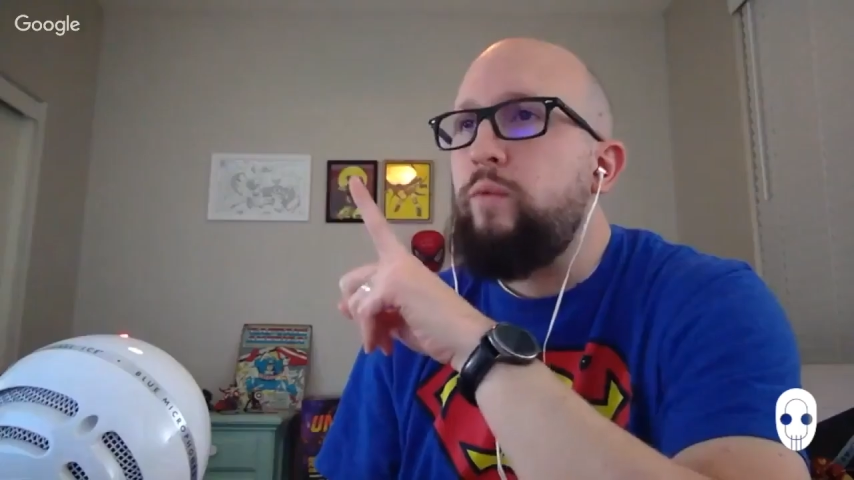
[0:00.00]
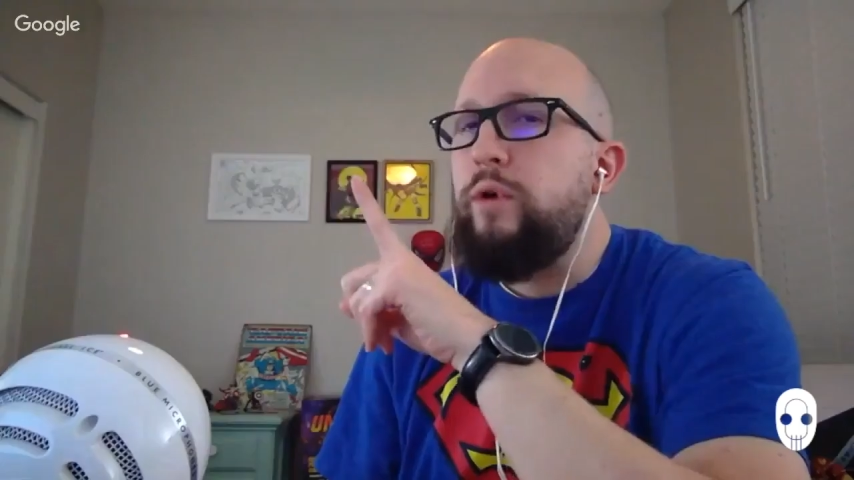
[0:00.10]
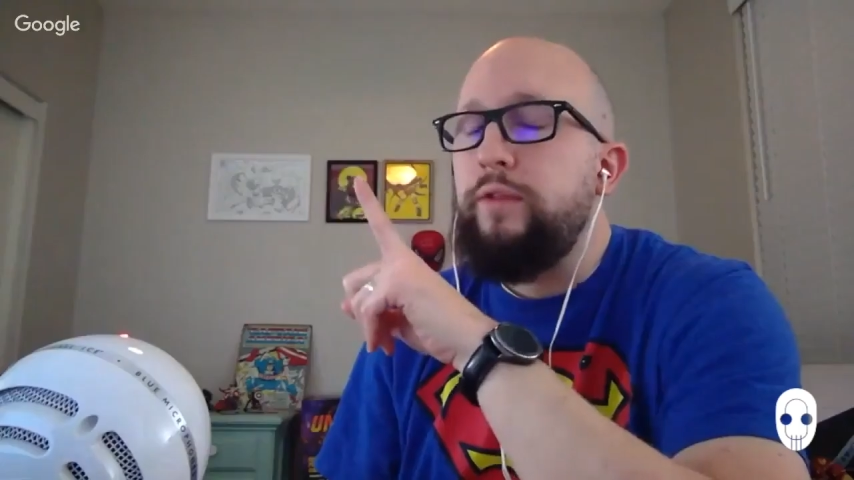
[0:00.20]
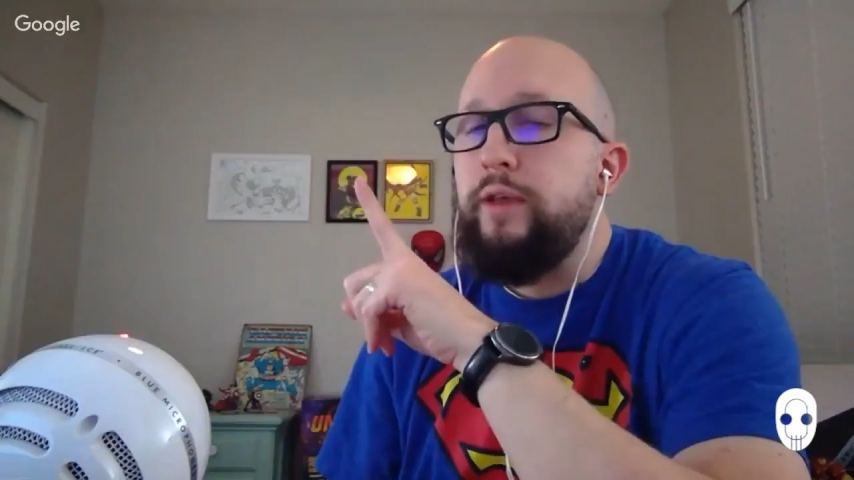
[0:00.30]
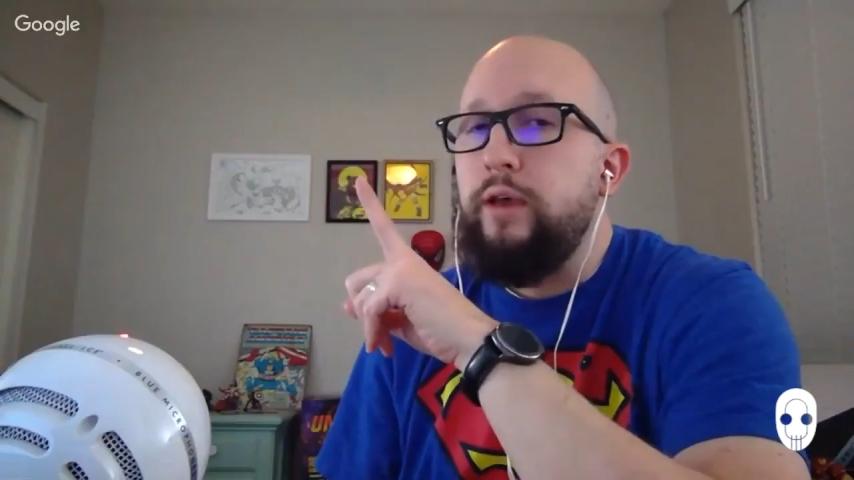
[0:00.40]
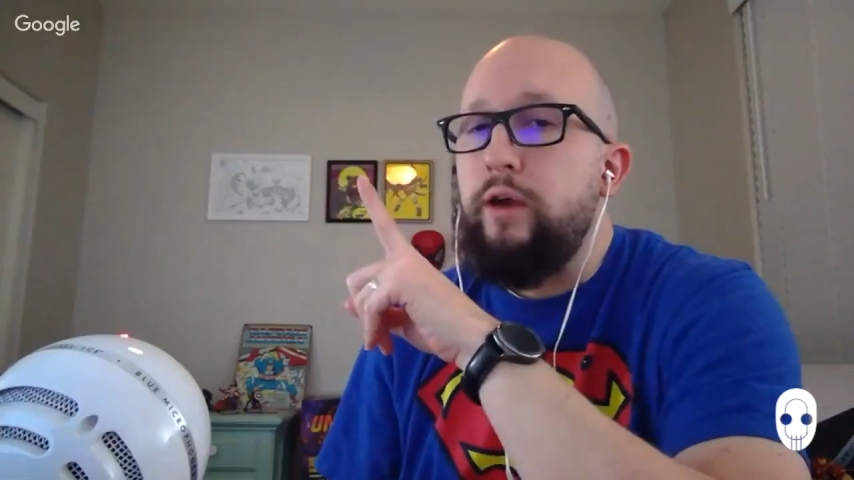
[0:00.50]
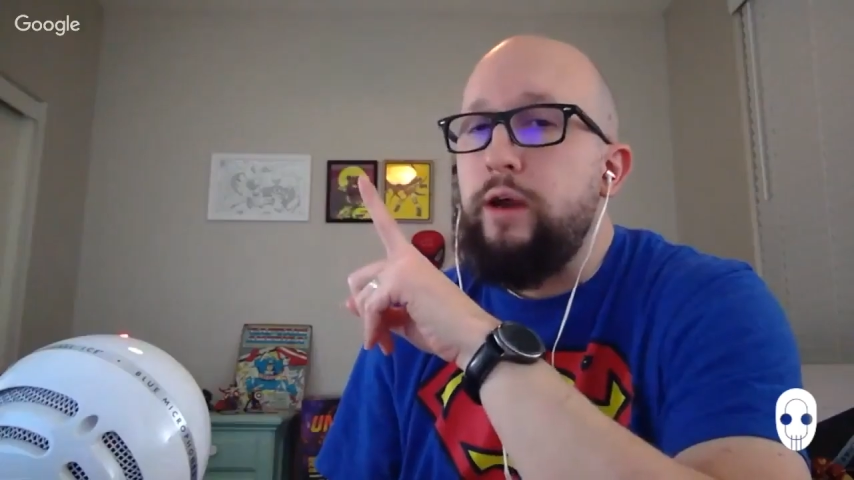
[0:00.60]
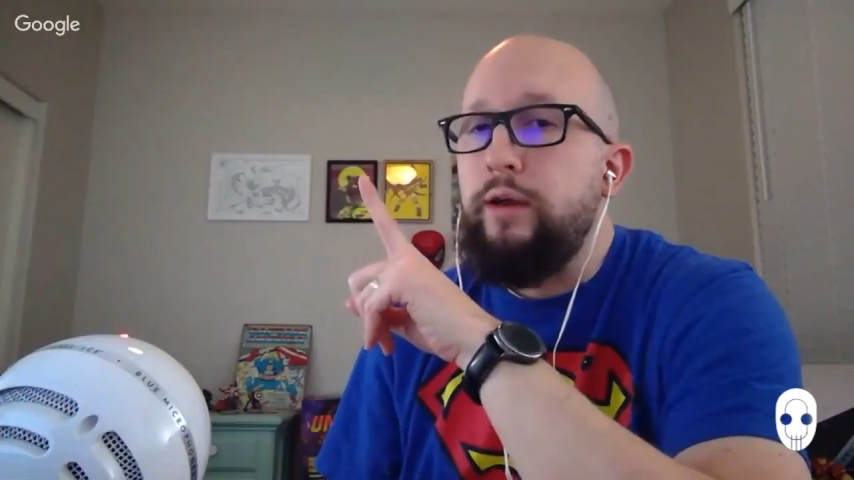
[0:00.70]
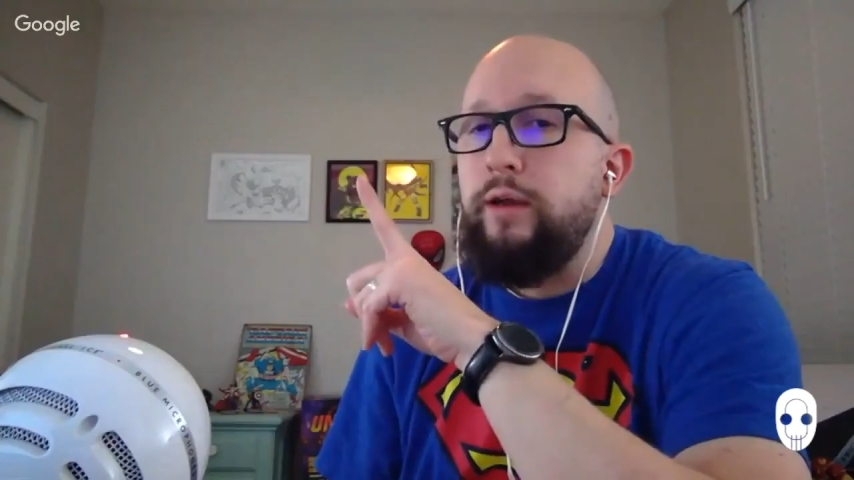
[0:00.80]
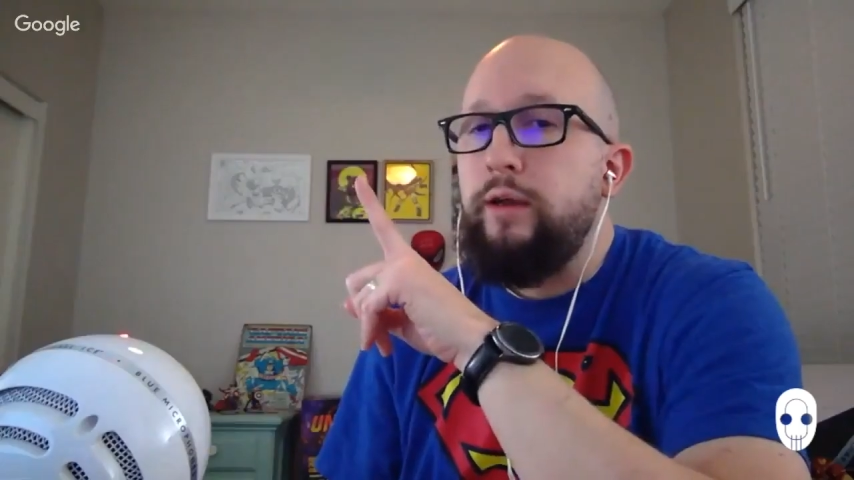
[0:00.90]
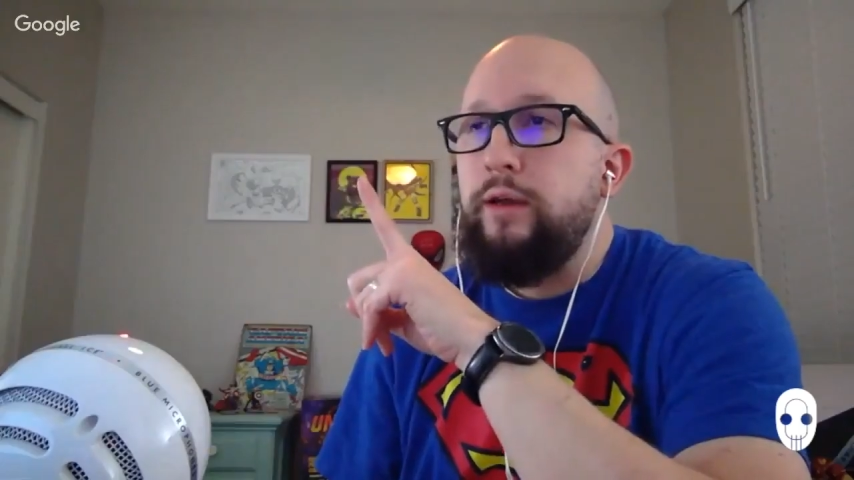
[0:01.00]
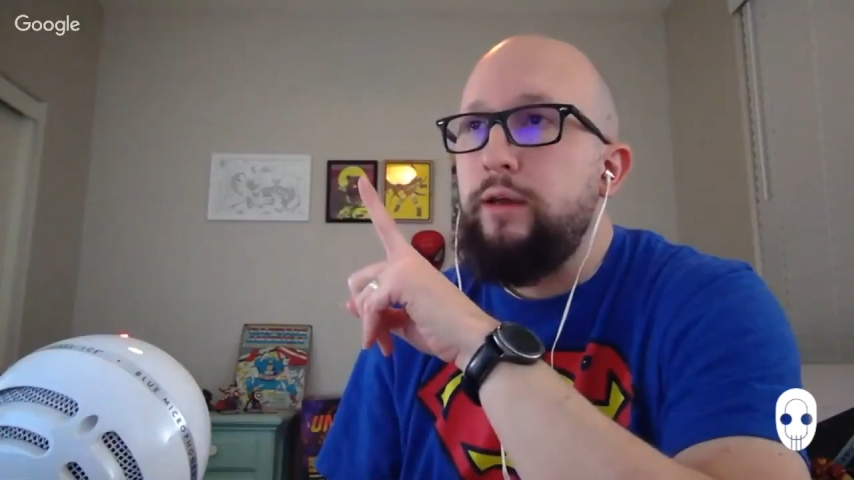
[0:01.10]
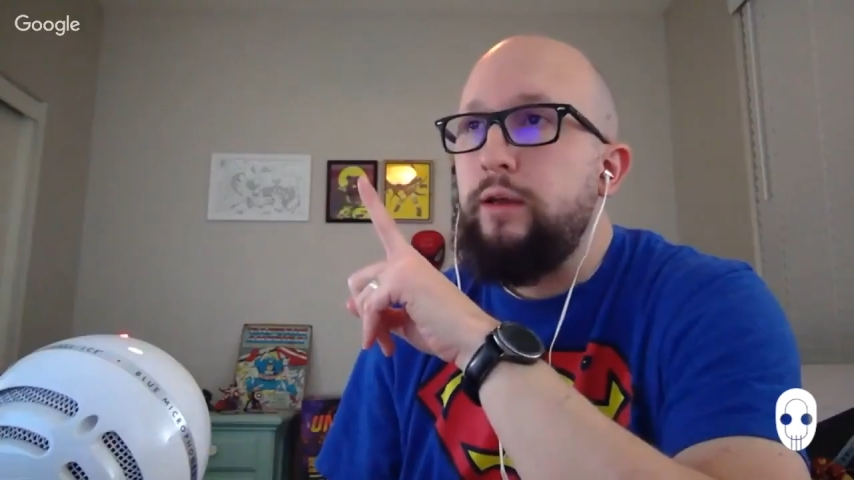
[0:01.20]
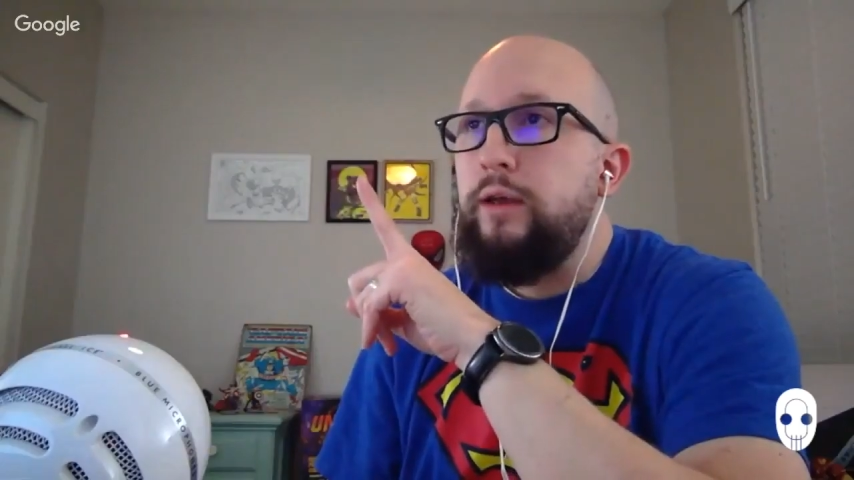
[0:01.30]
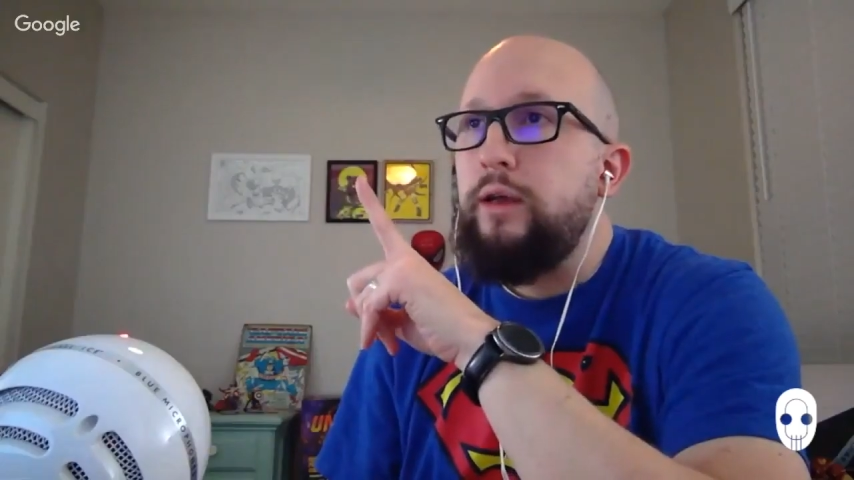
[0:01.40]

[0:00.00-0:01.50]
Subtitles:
so that's one thing, right?